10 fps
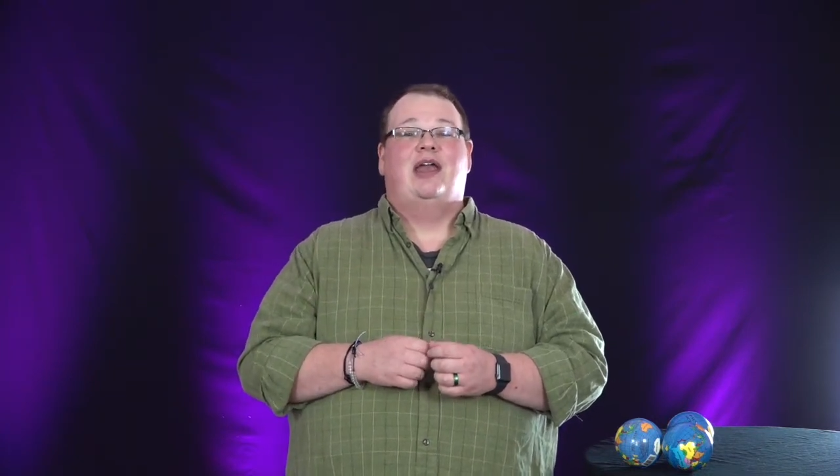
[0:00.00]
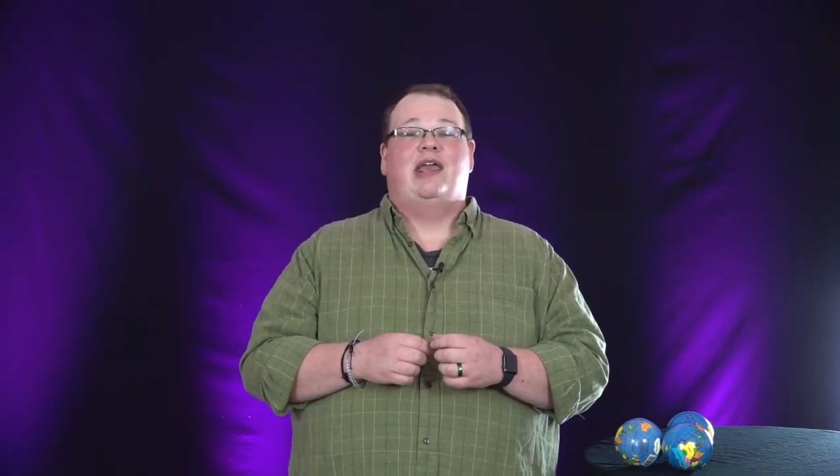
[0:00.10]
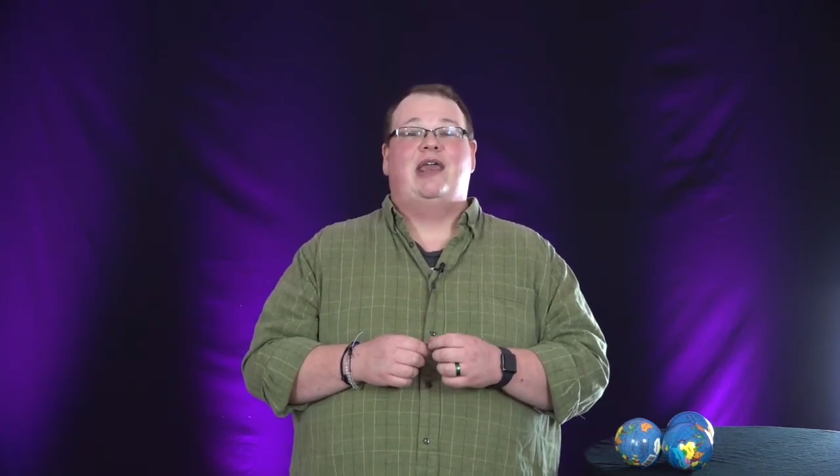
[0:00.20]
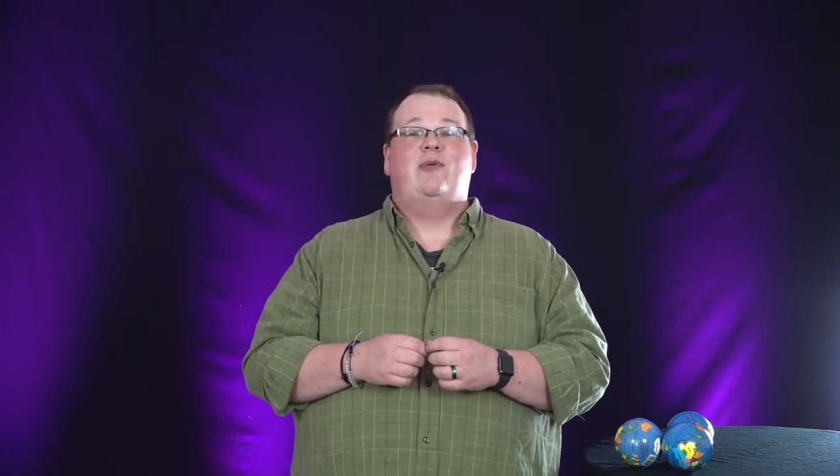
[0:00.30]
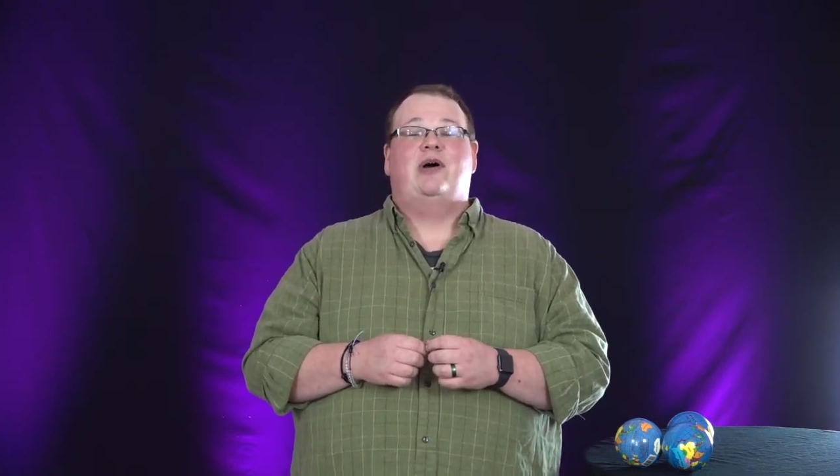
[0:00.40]

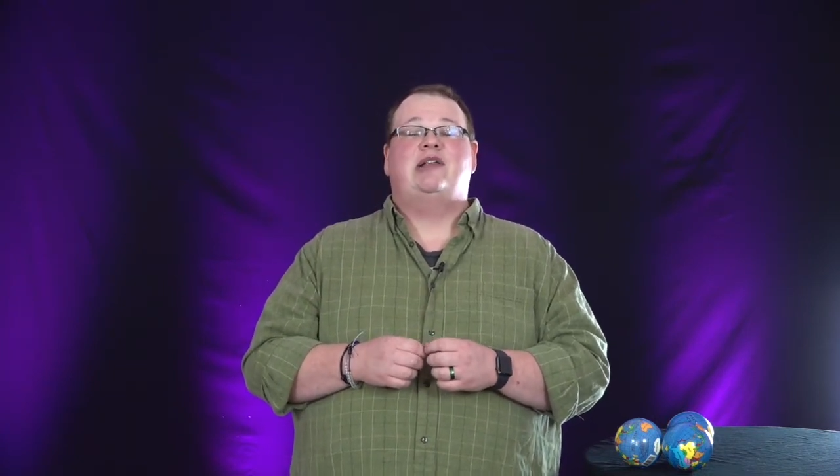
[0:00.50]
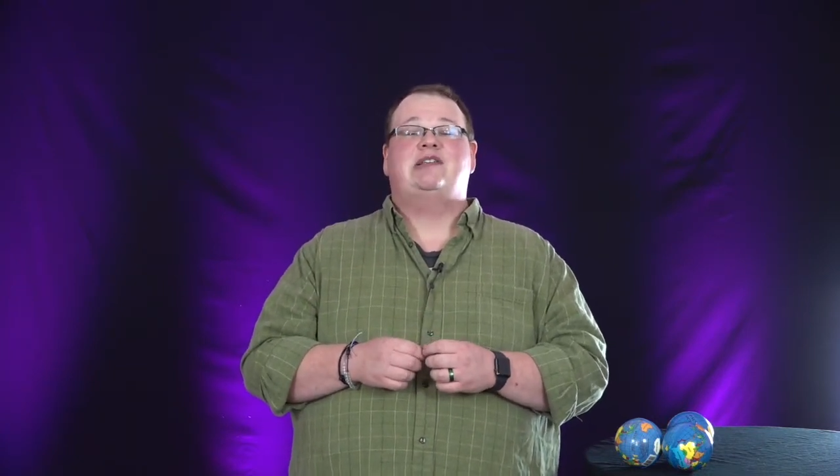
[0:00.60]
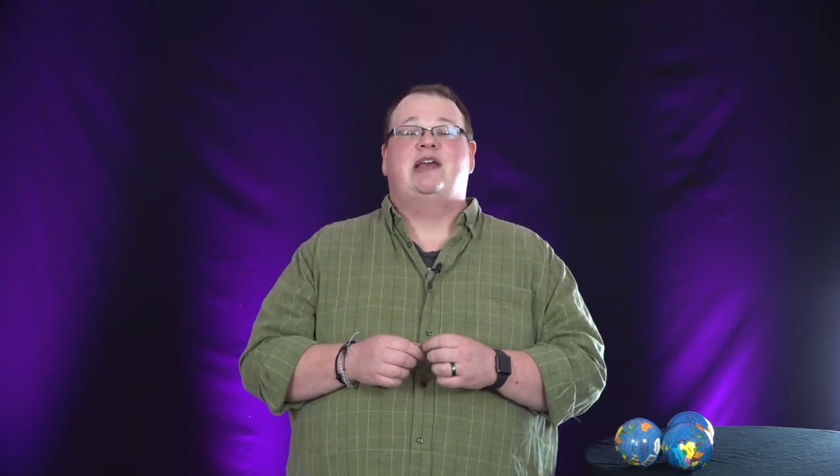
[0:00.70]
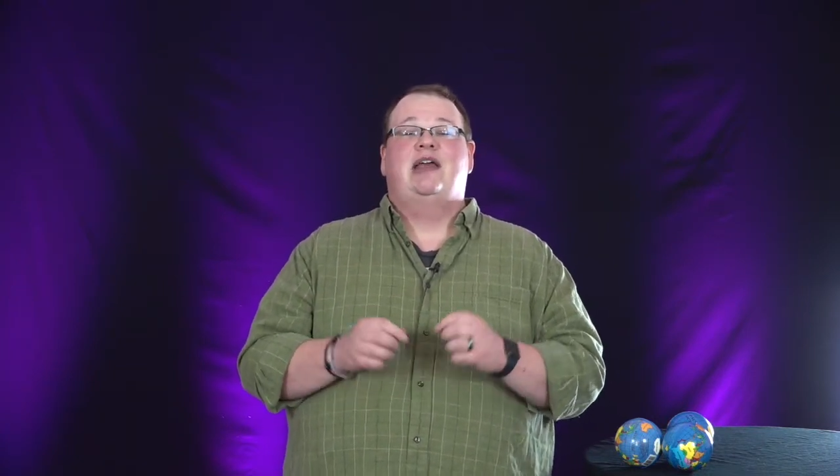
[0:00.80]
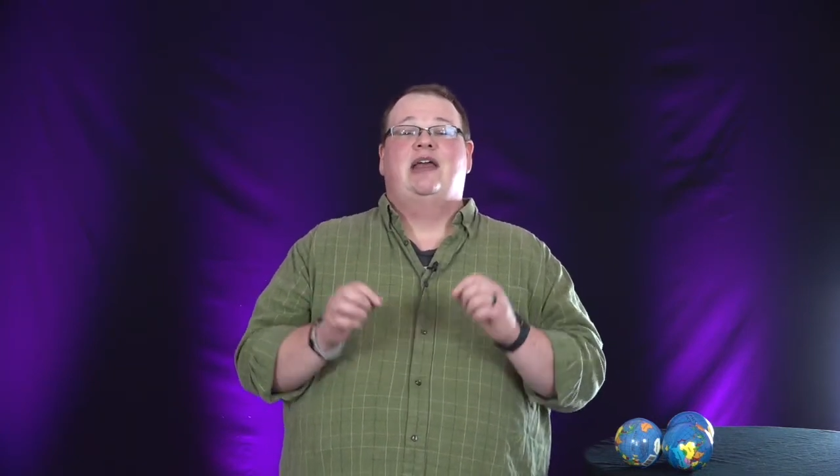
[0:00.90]
he
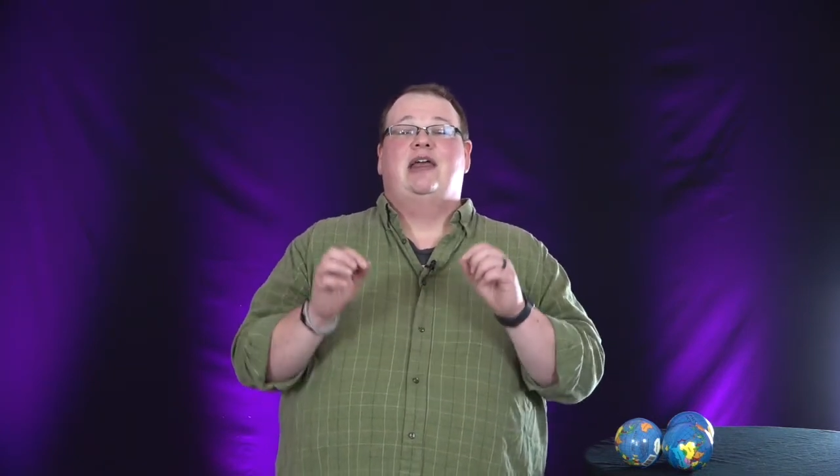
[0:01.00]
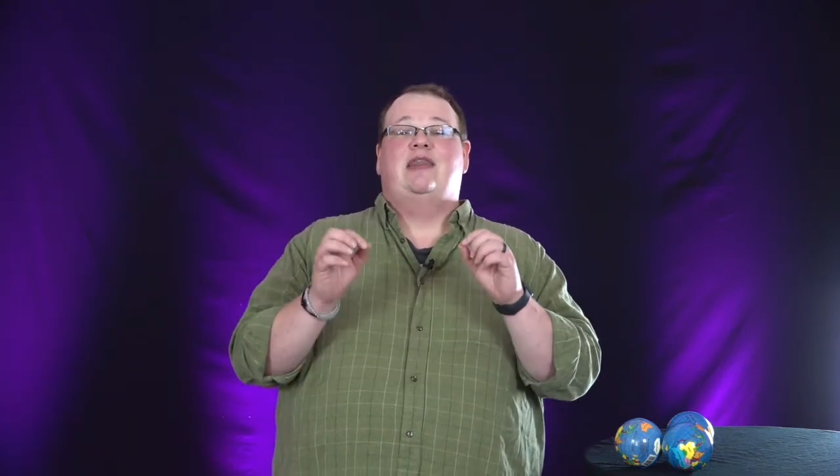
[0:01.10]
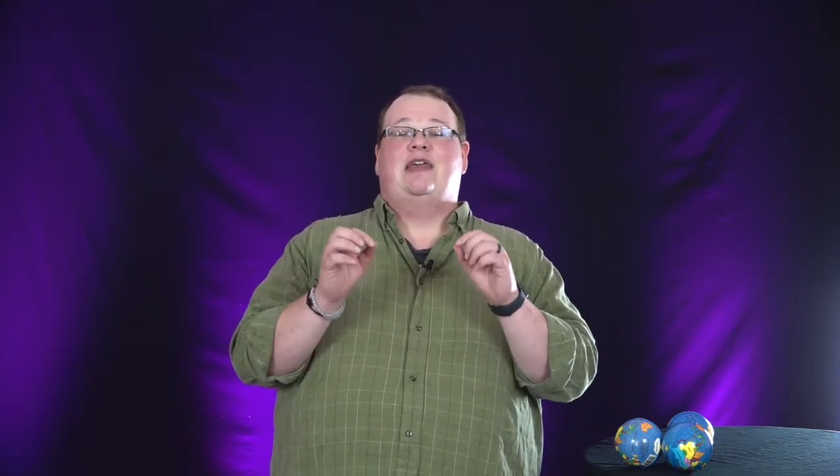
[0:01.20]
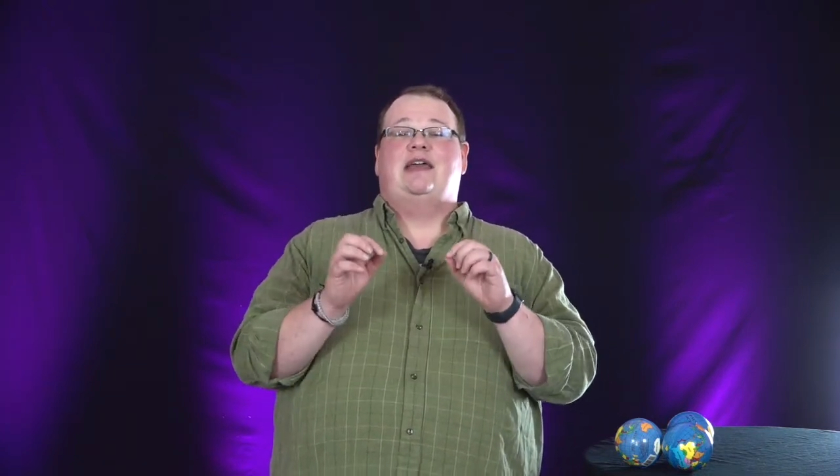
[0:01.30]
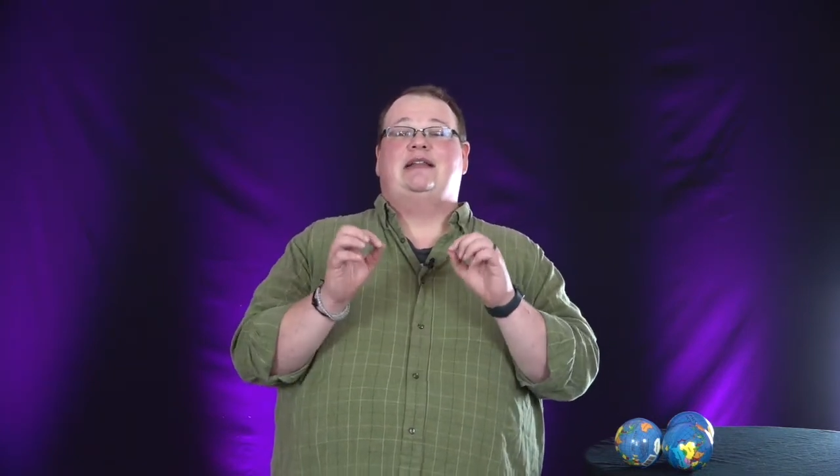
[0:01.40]
was the